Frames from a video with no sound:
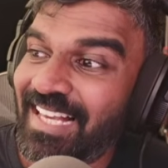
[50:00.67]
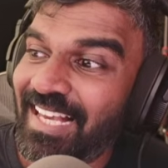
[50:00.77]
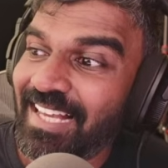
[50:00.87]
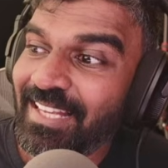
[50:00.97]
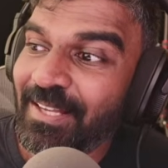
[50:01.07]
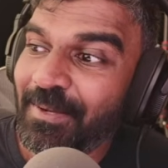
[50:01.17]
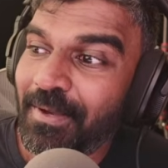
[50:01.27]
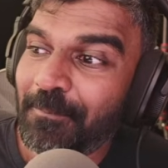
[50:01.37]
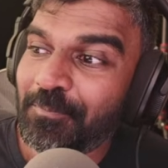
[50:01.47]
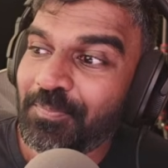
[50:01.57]
I
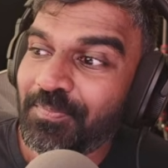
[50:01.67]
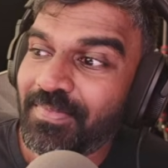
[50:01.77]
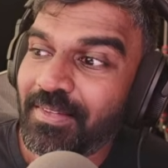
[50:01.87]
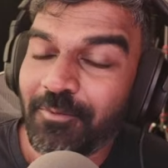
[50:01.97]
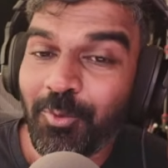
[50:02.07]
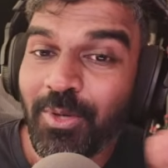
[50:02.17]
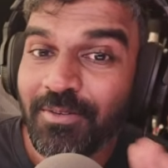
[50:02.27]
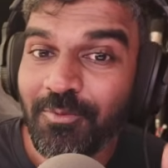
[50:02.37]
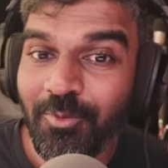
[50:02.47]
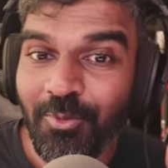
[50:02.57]
would
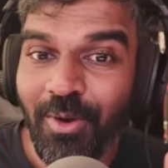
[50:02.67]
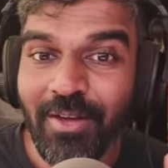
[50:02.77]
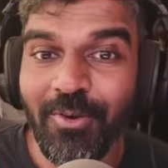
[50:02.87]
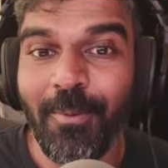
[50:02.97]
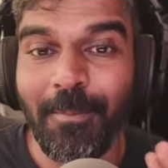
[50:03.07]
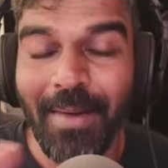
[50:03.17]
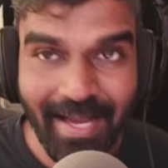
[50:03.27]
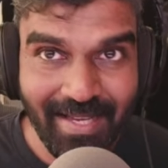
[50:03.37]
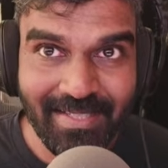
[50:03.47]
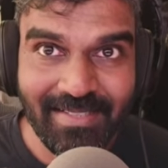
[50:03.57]
want to go
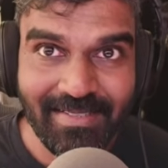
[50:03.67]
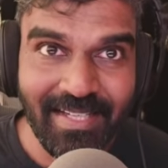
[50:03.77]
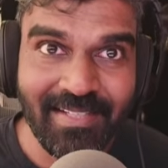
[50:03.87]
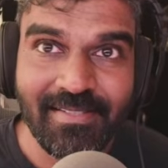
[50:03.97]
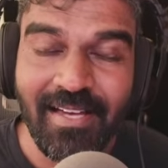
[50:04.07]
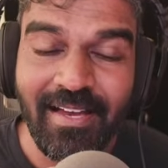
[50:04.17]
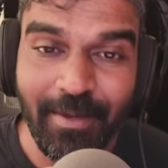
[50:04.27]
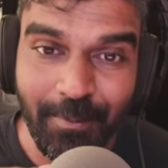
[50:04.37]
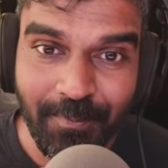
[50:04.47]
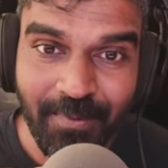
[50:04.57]
back in
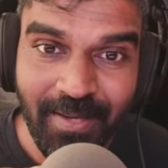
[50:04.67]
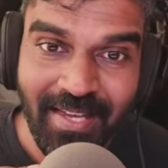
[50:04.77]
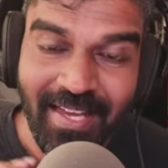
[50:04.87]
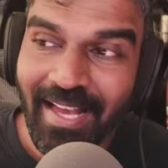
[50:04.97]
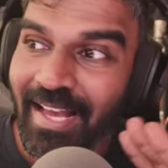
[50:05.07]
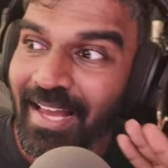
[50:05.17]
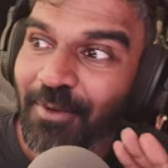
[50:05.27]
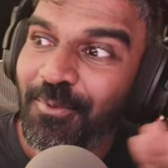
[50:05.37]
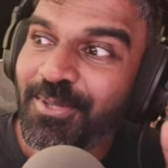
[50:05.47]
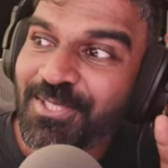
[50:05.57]
time, and I
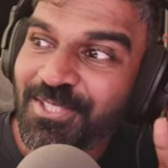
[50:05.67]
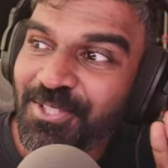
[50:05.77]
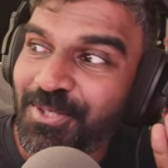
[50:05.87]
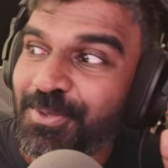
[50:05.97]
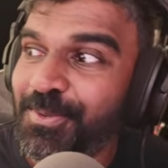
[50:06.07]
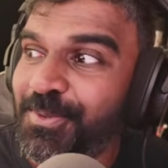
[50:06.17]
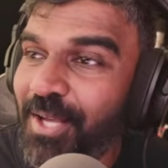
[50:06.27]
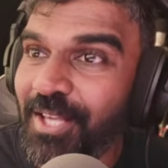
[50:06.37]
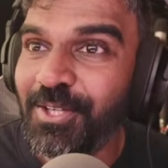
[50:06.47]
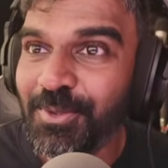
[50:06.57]
want to
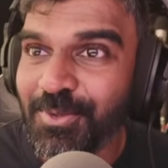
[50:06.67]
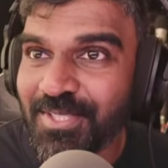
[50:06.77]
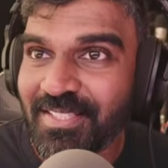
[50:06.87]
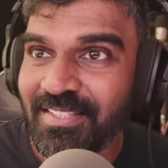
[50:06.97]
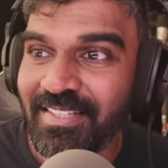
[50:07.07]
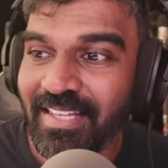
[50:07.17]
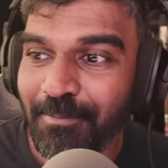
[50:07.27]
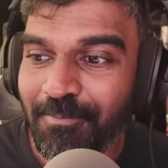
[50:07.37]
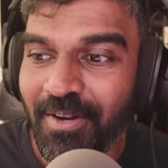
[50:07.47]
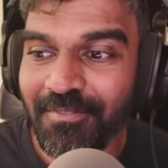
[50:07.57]
use the
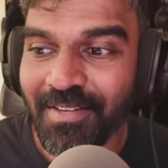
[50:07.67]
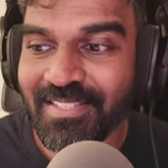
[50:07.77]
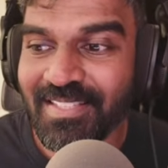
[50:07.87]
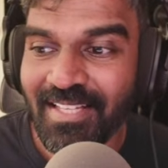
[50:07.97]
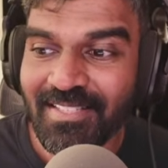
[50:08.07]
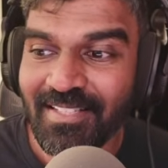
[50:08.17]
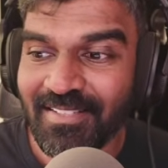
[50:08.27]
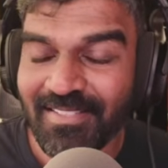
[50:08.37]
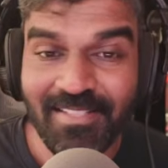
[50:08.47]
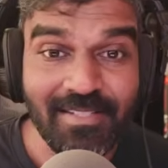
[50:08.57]
previous DSLR
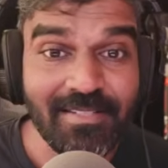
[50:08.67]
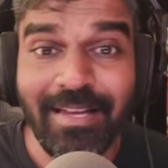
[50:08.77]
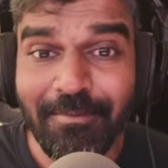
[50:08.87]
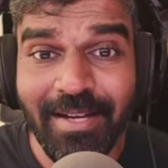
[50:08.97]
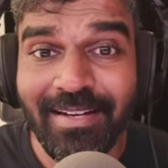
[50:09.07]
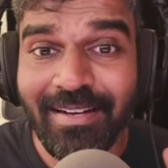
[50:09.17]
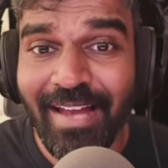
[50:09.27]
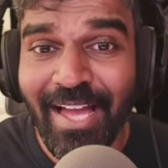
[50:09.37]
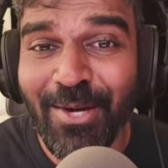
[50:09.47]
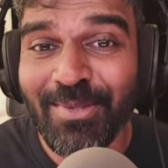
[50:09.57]
sensors like my
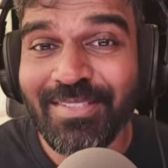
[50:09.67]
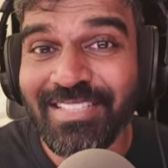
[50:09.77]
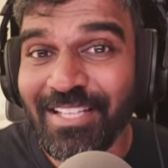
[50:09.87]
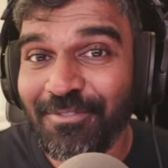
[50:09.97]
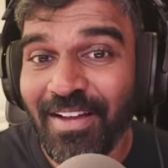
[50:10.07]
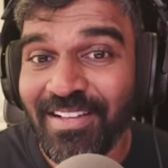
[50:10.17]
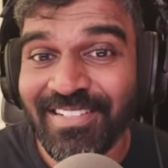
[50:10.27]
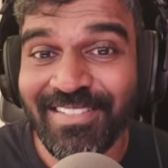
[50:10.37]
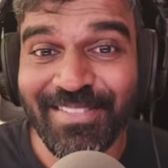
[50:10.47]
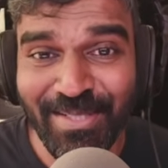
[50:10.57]
Nikon
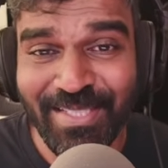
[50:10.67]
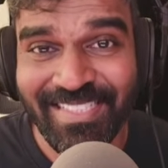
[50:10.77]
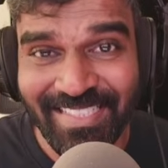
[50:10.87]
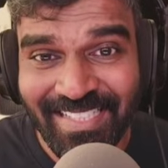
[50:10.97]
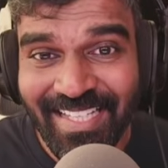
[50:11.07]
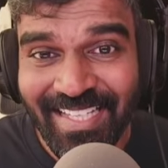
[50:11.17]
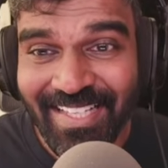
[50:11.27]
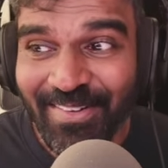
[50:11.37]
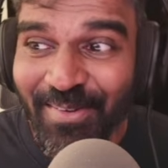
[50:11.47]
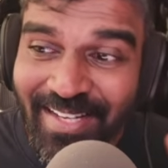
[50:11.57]
D500,
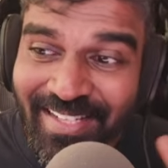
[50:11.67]
right?